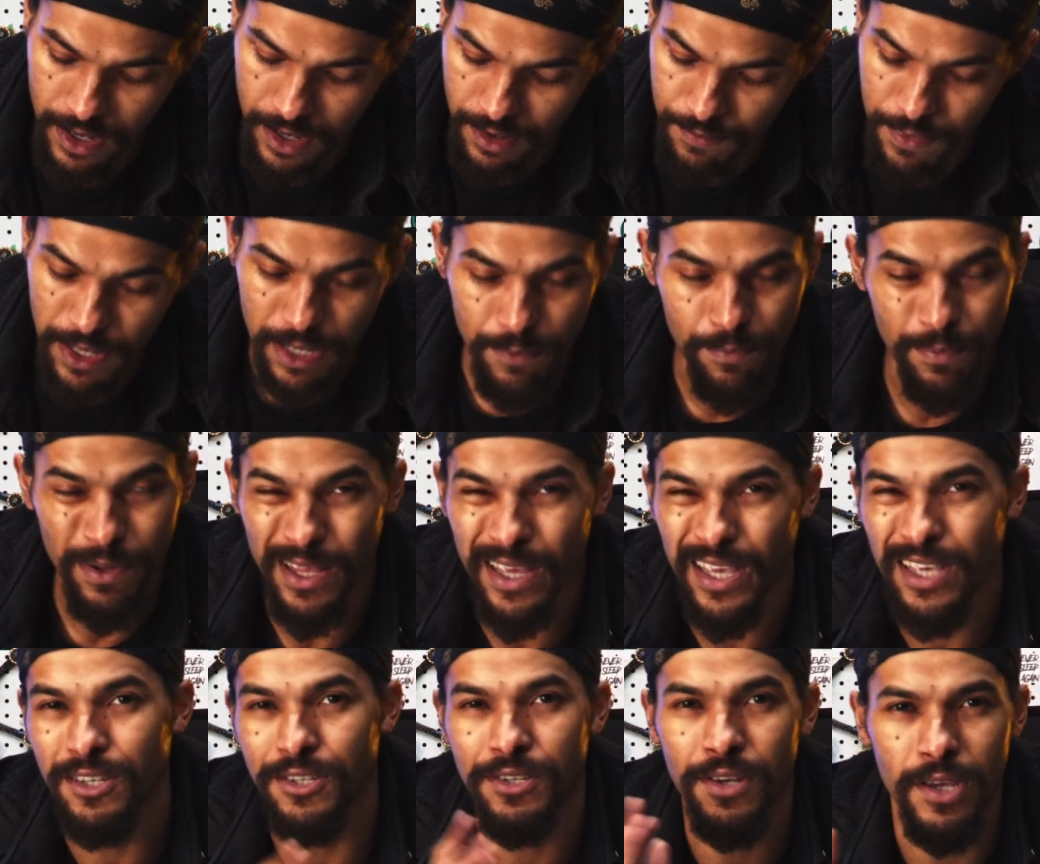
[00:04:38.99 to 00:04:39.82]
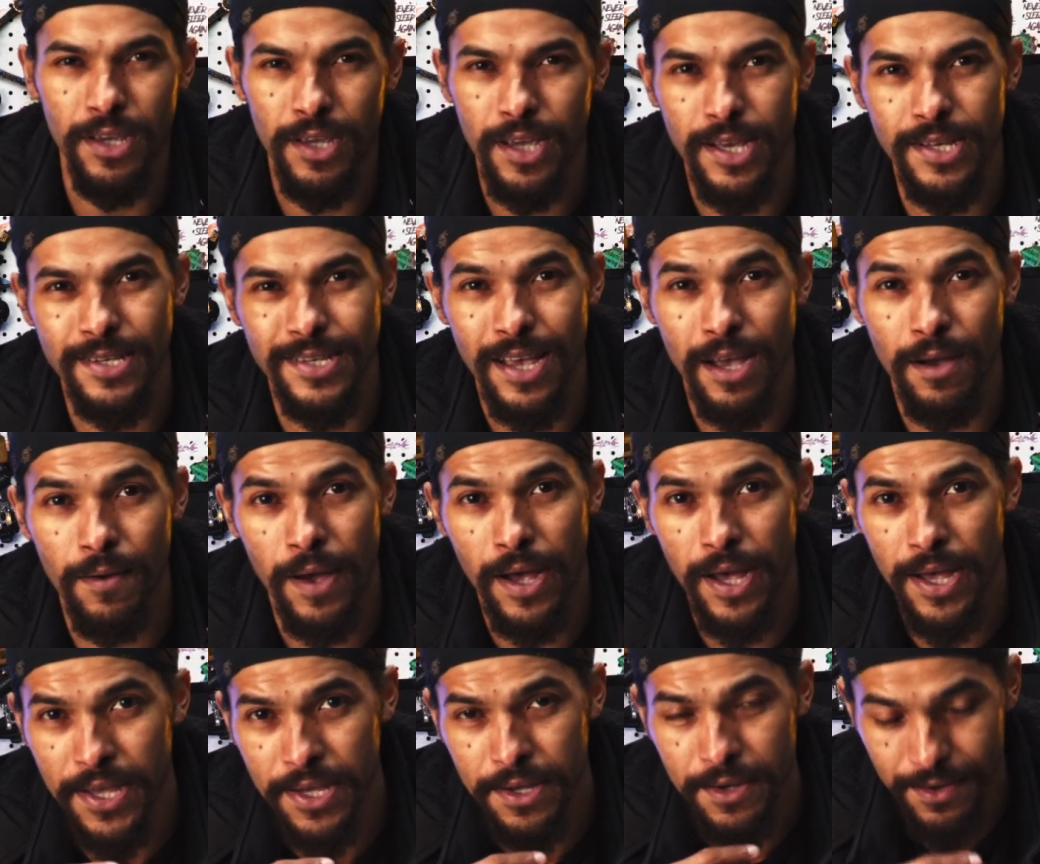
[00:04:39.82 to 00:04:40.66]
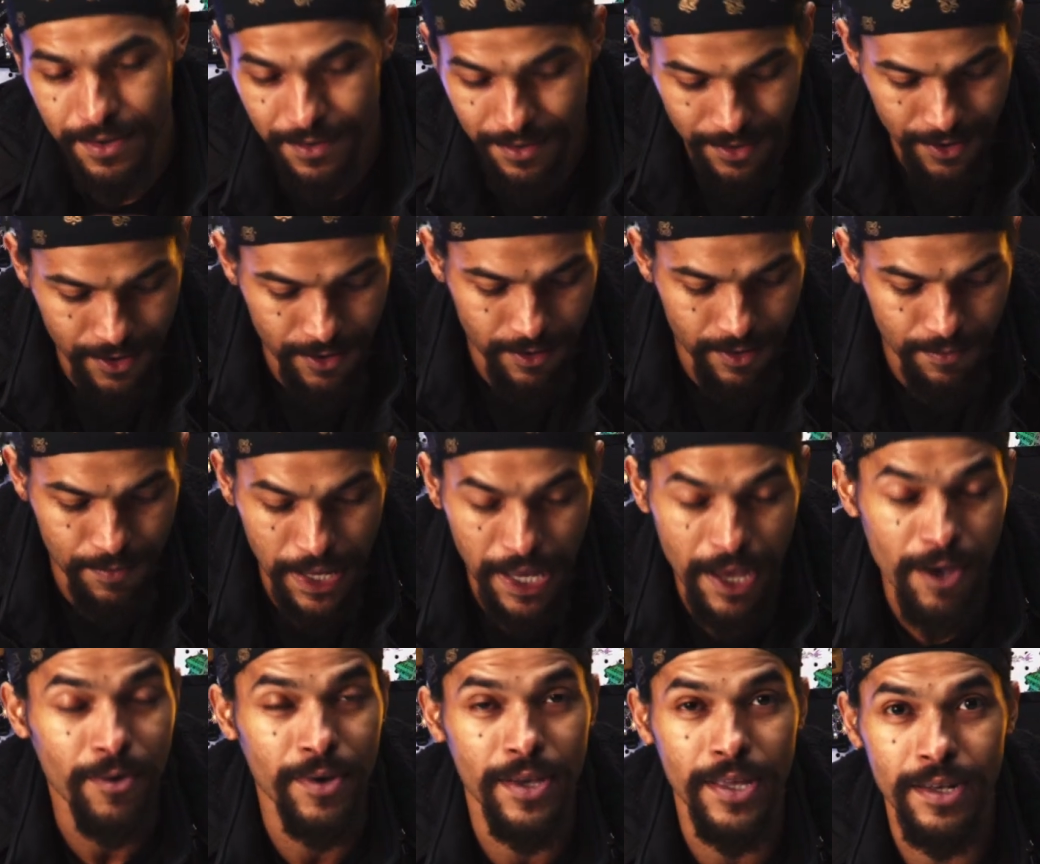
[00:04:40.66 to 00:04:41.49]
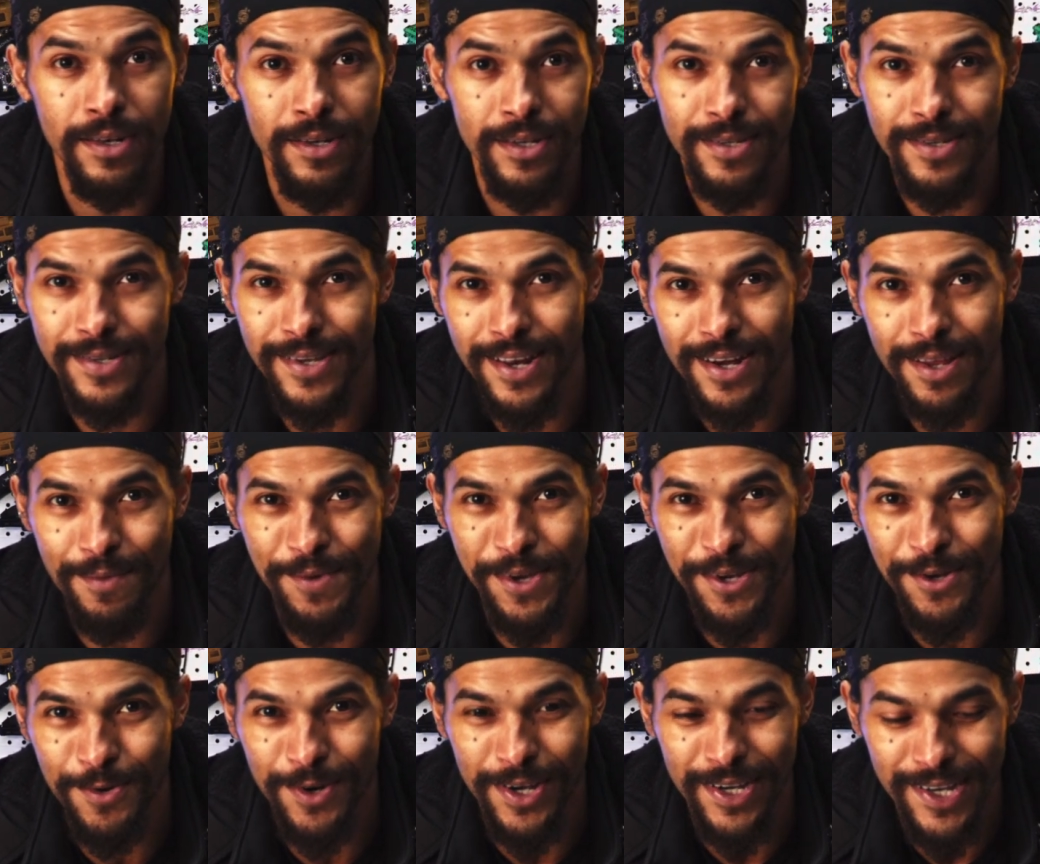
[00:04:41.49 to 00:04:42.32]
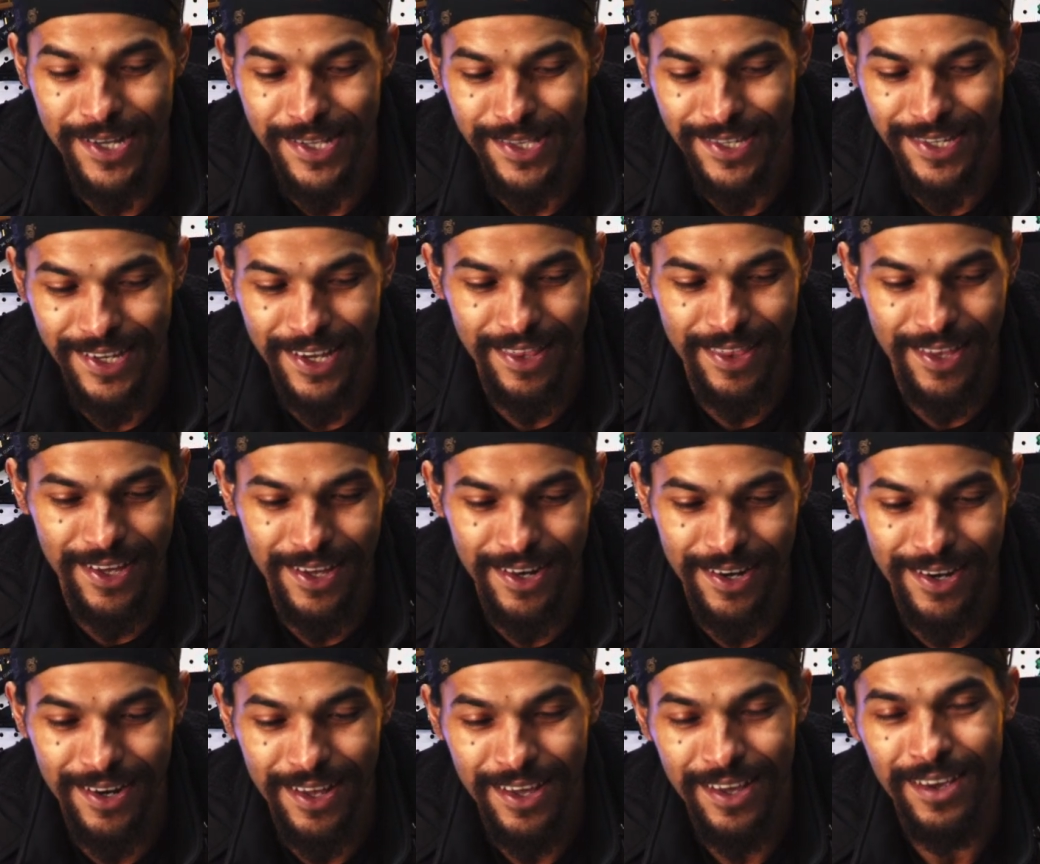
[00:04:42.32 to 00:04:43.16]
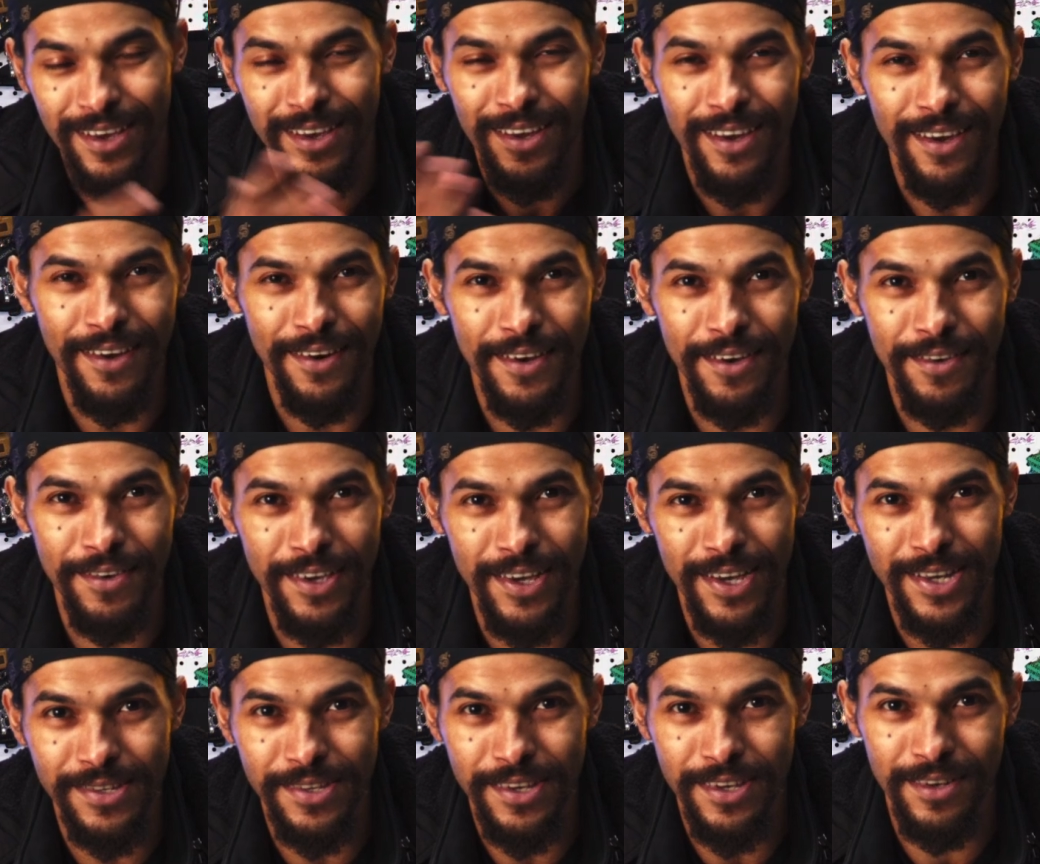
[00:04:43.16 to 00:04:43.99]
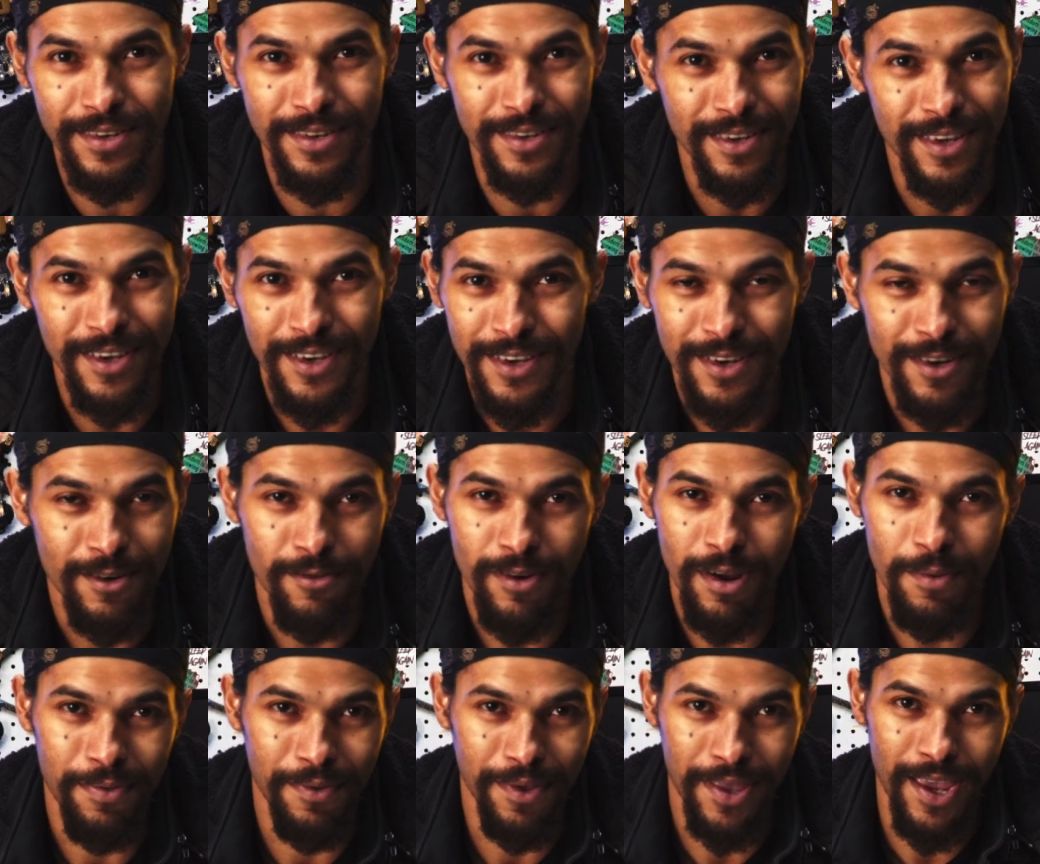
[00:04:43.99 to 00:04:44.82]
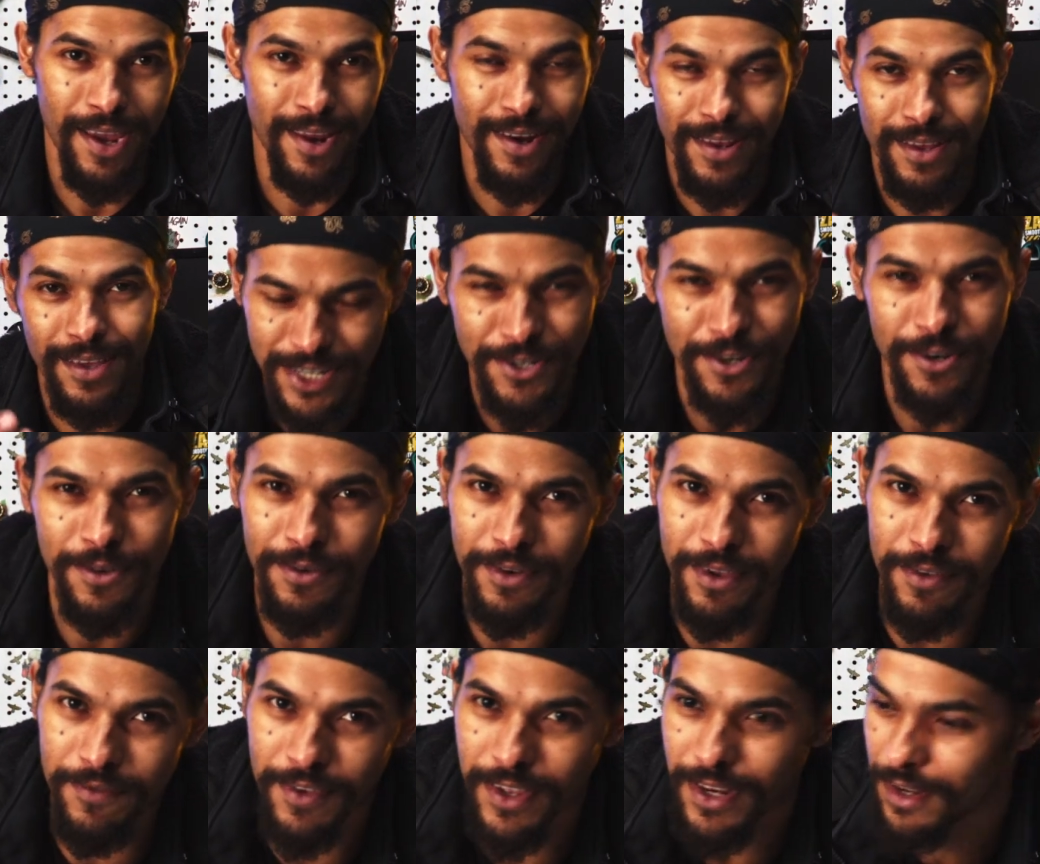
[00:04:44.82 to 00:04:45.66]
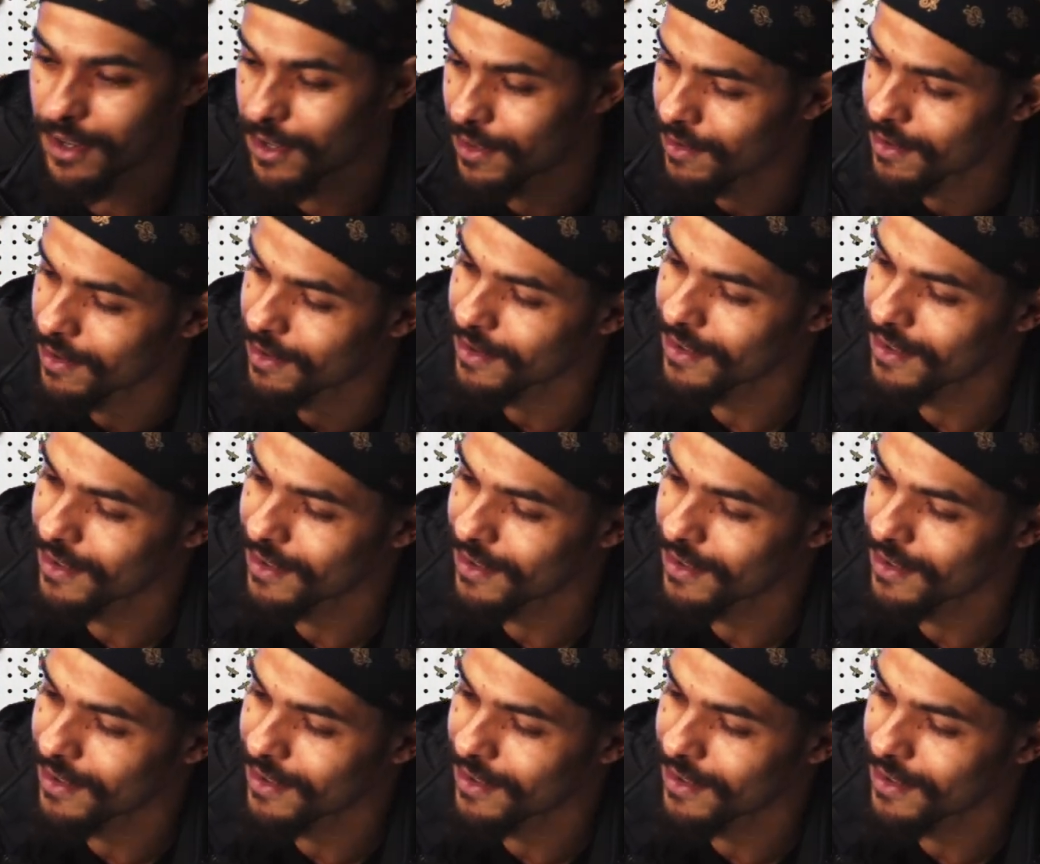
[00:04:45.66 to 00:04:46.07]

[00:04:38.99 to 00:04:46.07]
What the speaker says: mid-plate, show you guys how I go about in designing my quads, and then, you know, you guys can replicate it at your own convenience.